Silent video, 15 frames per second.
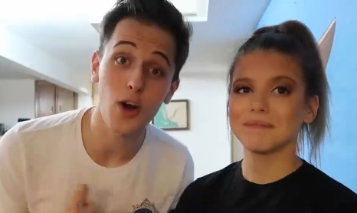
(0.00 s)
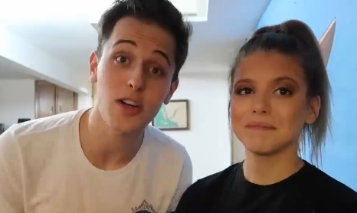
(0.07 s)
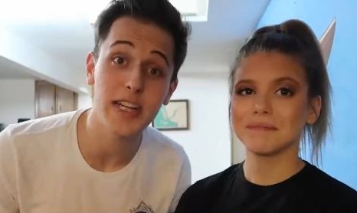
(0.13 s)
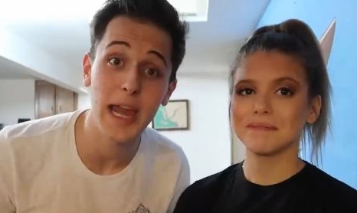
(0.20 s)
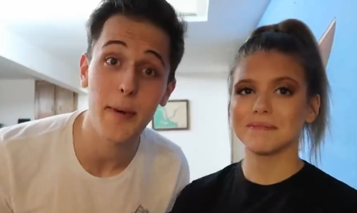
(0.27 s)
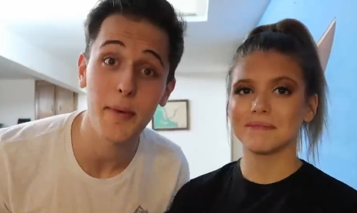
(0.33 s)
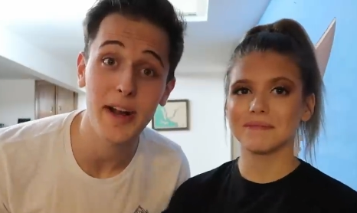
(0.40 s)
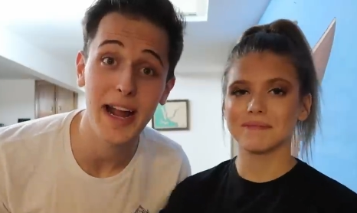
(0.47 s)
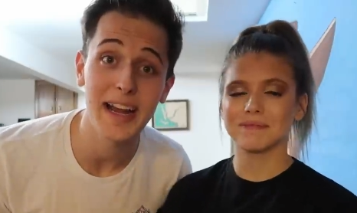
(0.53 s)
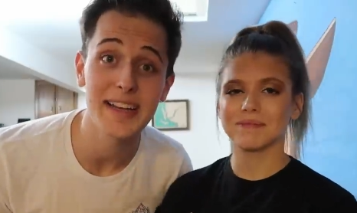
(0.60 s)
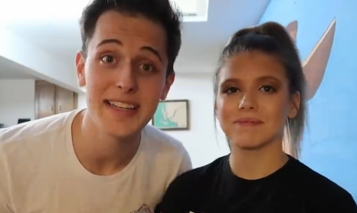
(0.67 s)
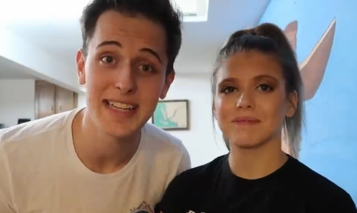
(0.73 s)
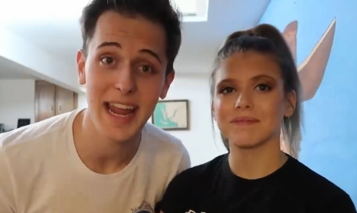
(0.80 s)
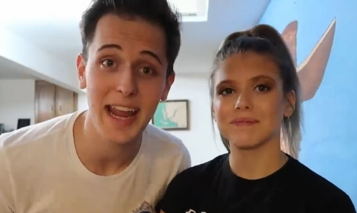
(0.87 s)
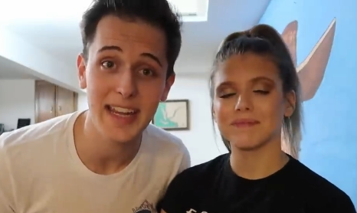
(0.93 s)
Speaker 1: our camera guy,
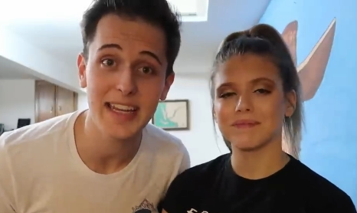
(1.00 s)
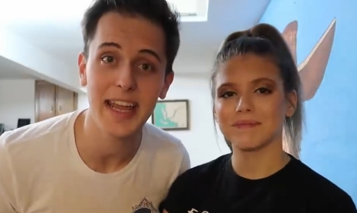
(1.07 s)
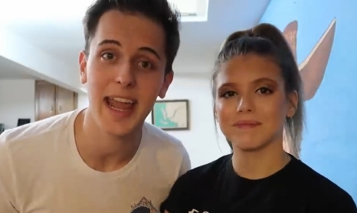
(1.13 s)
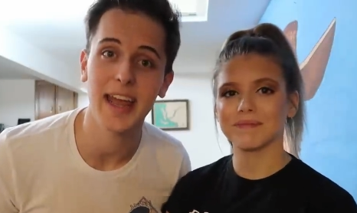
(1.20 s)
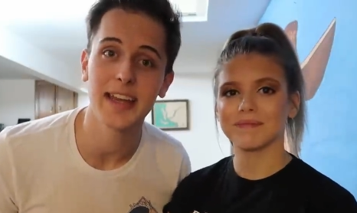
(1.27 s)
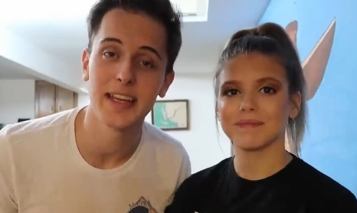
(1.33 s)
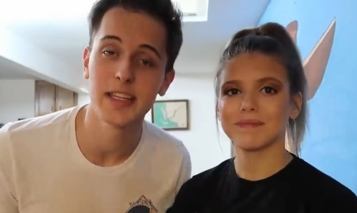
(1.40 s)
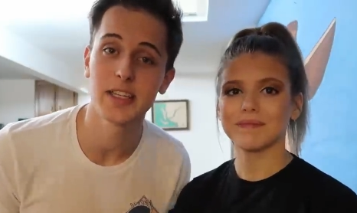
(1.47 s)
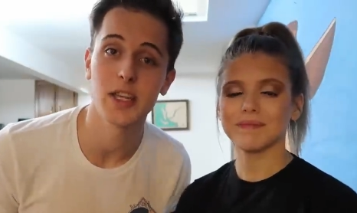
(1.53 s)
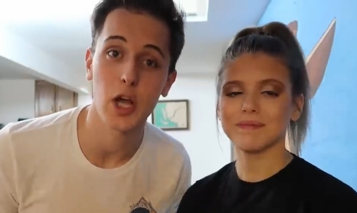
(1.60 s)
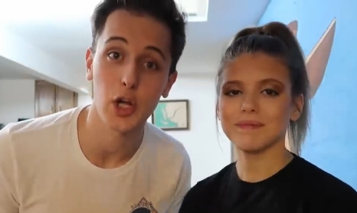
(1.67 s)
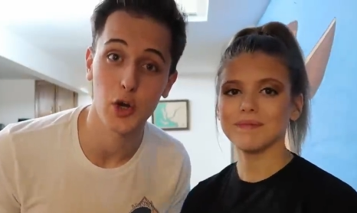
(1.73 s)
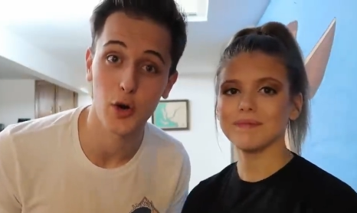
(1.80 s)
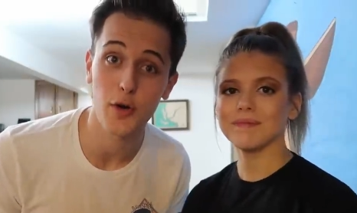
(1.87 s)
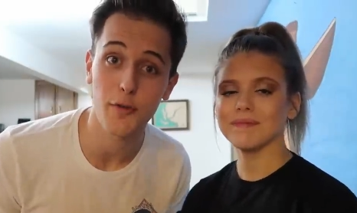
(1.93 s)
Danny, and his
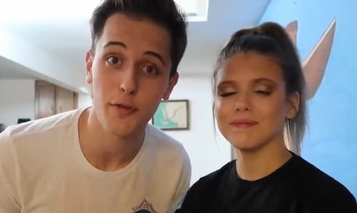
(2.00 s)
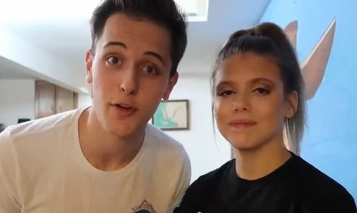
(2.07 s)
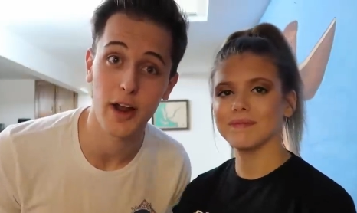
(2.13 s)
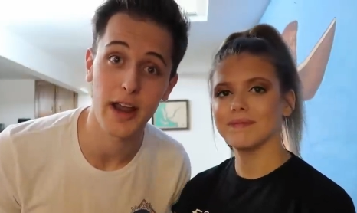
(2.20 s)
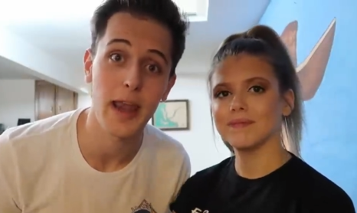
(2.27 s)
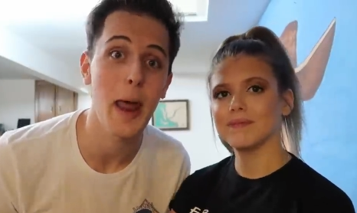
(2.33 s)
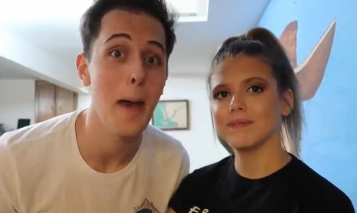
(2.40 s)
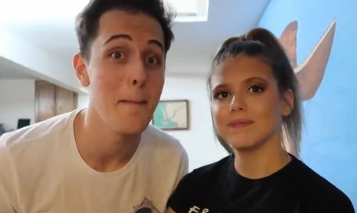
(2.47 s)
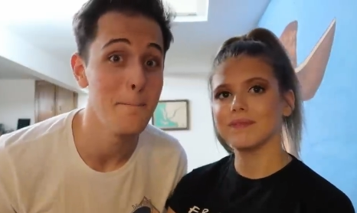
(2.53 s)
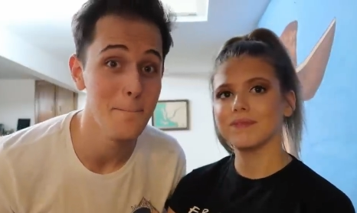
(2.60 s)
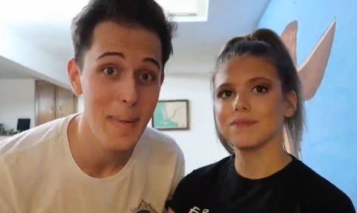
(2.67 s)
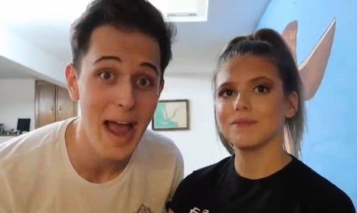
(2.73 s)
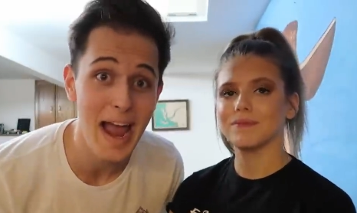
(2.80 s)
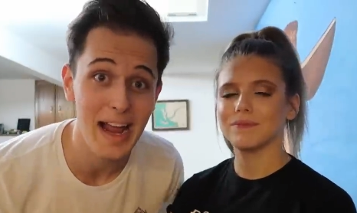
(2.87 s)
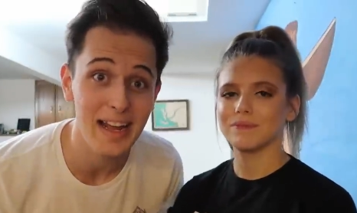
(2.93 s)
girlfriend,
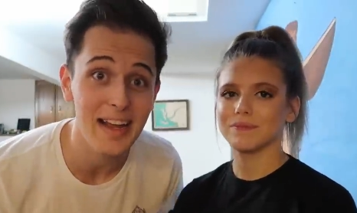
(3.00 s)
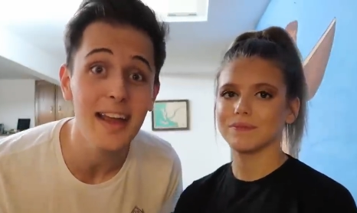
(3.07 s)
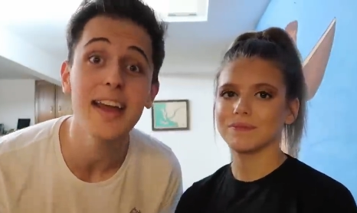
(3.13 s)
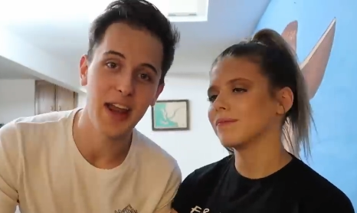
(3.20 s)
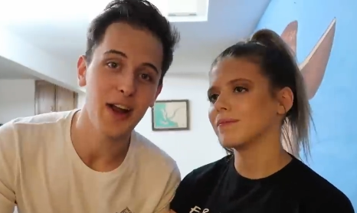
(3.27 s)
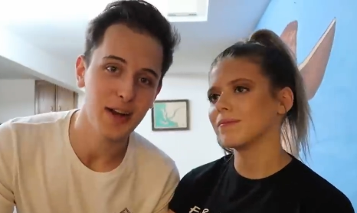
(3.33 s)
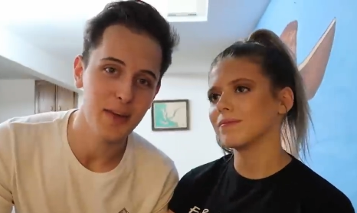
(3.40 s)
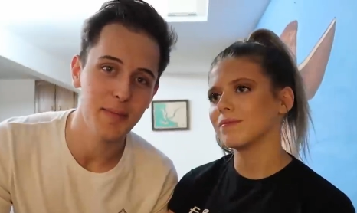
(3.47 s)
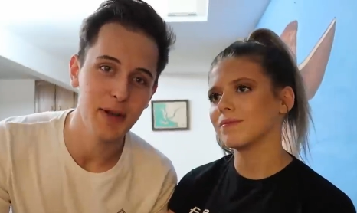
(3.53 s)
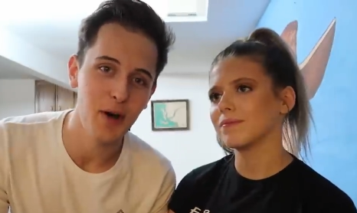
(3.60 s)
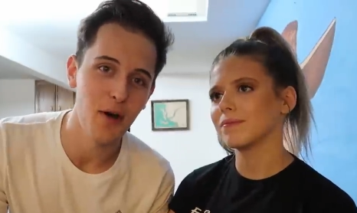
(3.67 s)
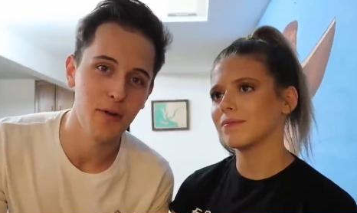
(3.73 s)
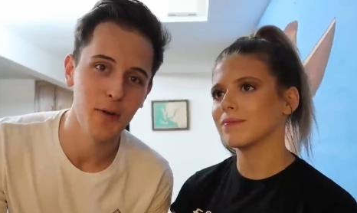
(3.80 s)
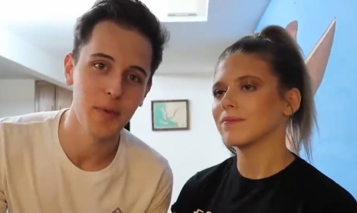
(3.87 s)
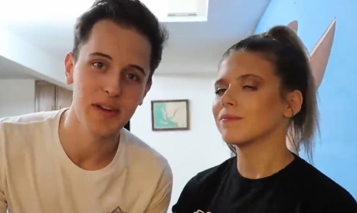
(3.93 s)
Meg, they are coming
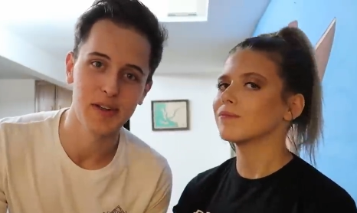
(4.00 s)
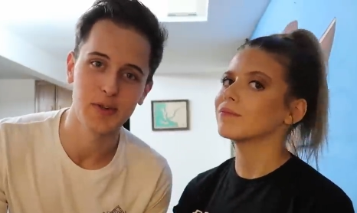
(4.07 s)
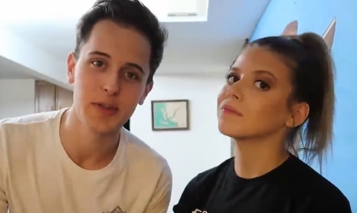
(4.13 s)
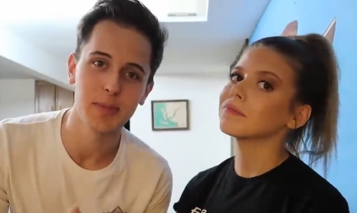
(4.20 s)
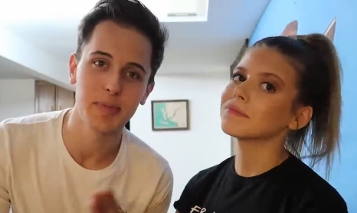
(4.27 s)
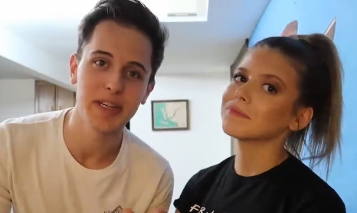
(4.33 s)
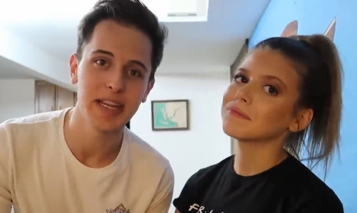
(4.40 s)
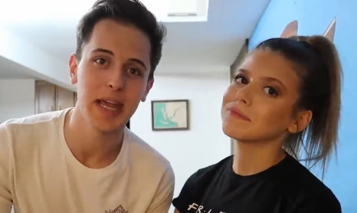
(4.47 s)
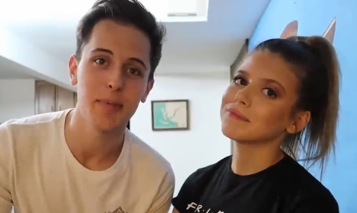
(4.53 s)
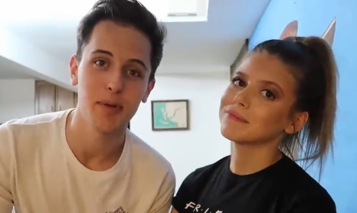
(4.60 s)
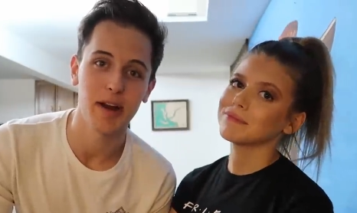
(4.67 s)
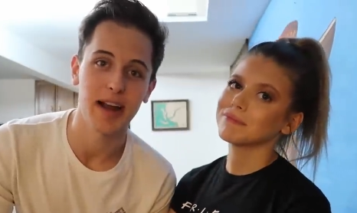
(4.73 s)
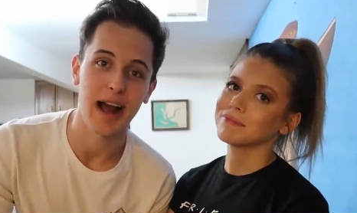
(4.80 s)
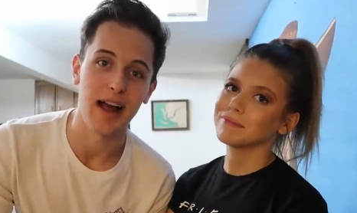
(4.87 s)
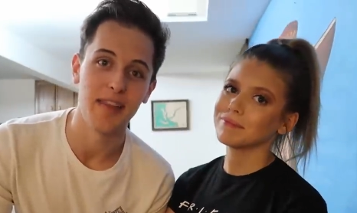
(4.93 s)
over. We are doing the PDA
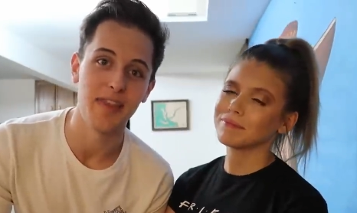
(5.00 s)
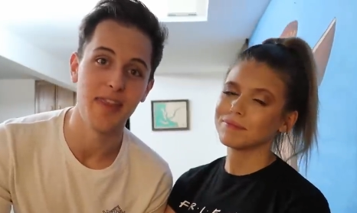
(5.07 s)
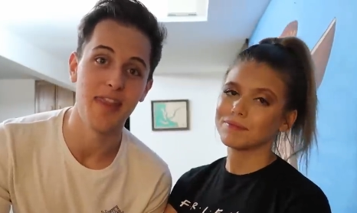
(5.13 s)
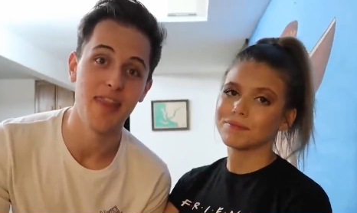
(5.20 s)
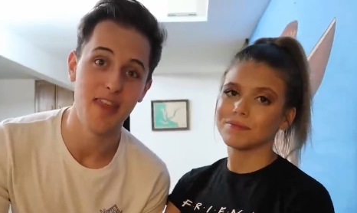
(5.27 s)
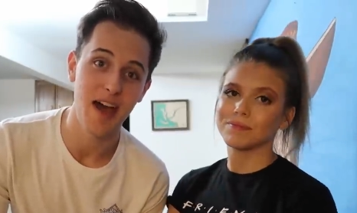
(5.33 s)
prank on